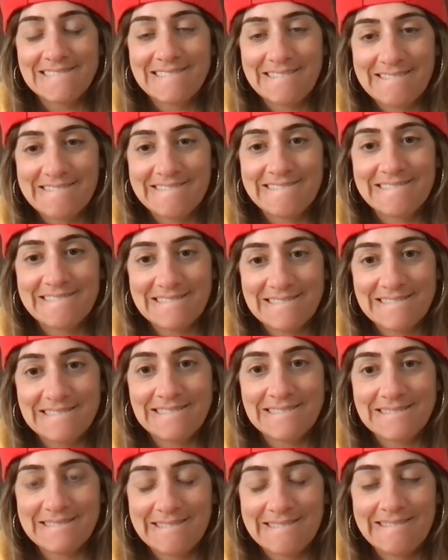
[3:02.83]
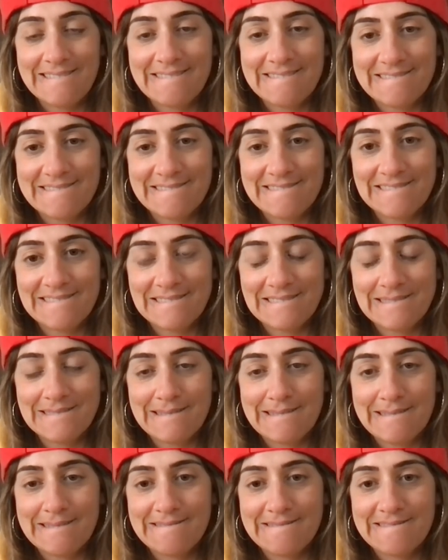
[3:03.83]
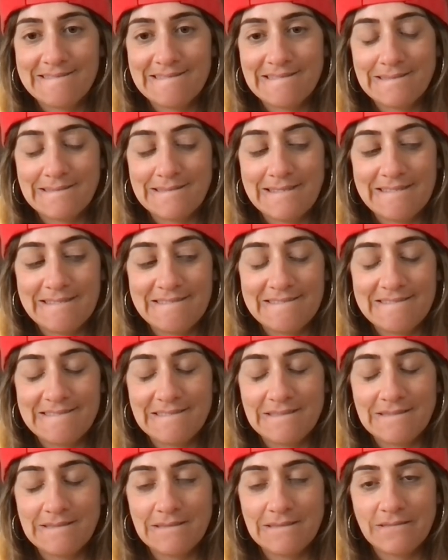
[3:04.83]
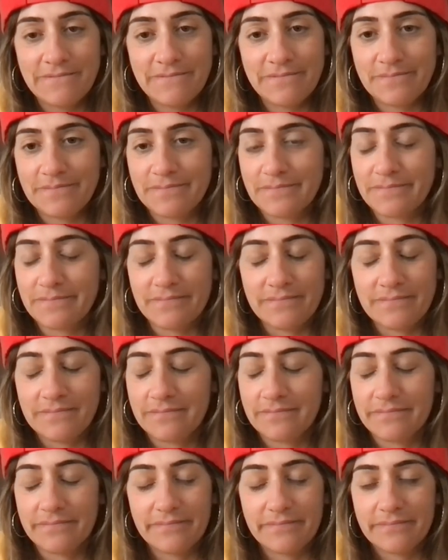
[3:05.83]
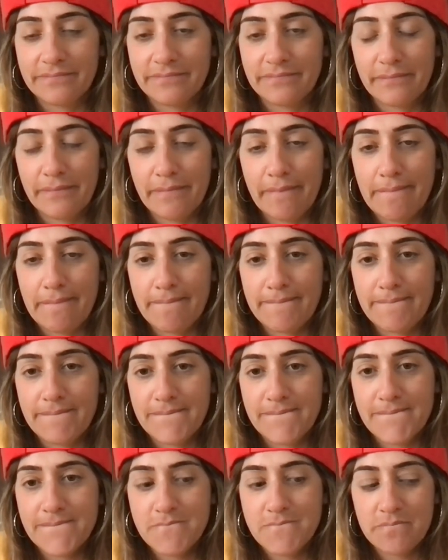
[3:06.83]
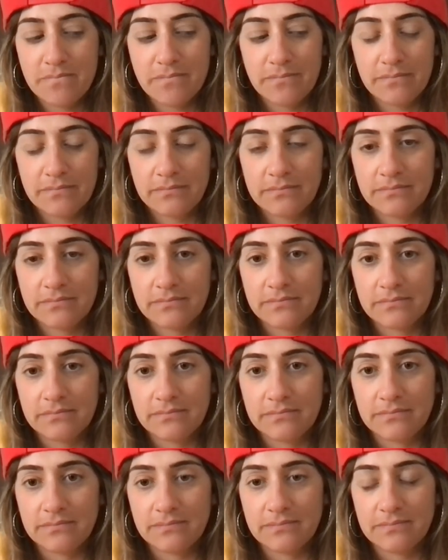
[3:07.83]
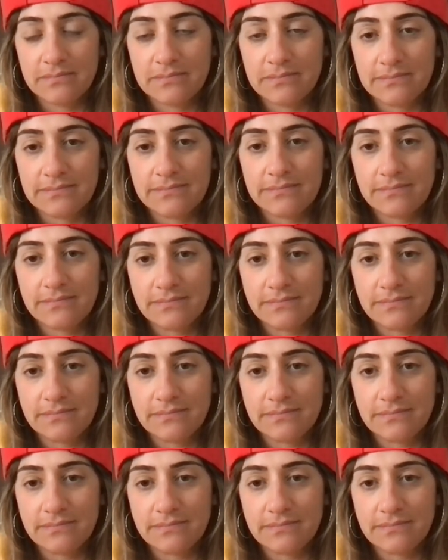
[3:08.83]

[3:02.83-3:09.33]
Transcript: The person shown says nothing.